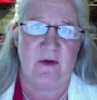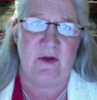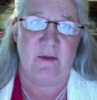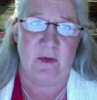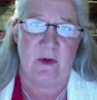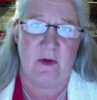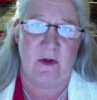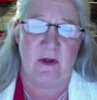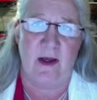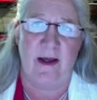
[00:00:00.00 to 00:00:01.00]
in the book
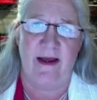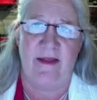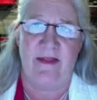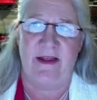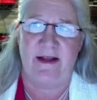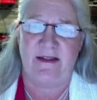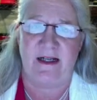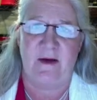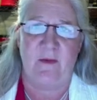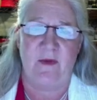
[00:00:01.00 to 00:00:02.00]
and things that
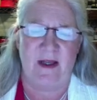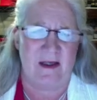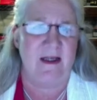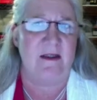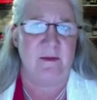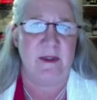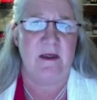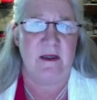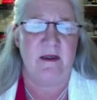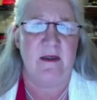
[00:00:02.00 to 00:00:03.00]
I think need to be
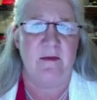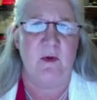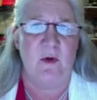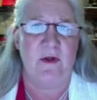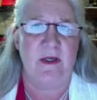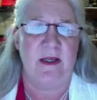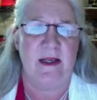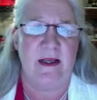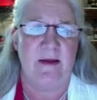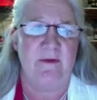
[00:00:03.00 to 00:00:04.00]
important to
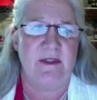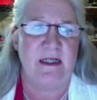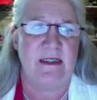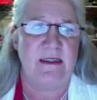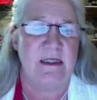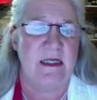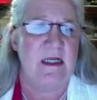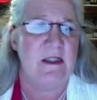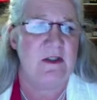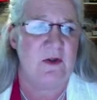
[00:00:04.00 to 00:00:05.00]
emphasize. So